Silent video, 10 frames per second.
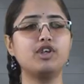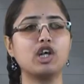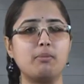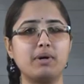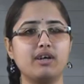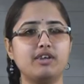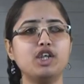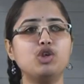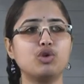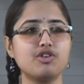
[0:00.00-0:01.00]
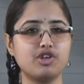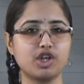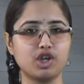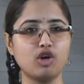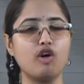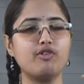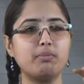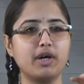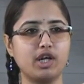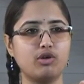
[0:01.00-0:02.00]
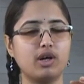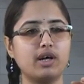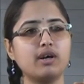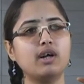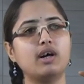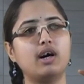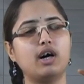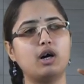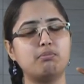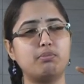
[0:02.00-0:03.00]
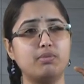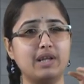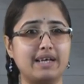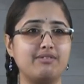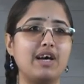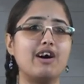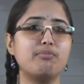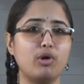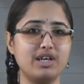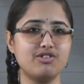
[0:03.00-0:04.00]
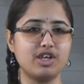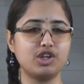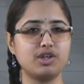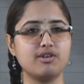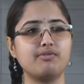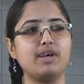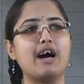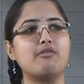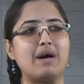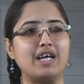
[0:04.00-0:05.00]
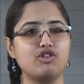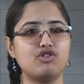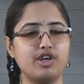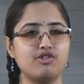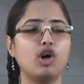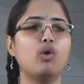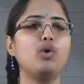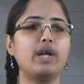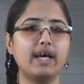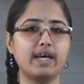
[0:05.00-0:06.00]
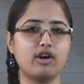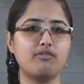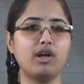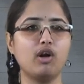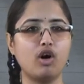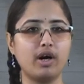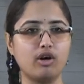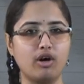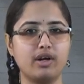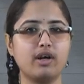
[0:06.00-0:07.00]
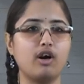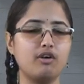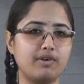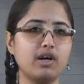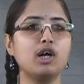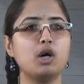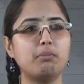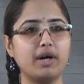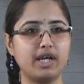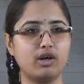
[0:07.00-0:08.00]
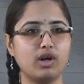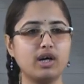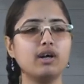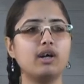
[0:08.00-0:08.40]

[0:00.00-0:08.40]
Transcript: which come under the jurisdiction of a particular, like we have police stations, we have magistrates who take care of the law and order of a particular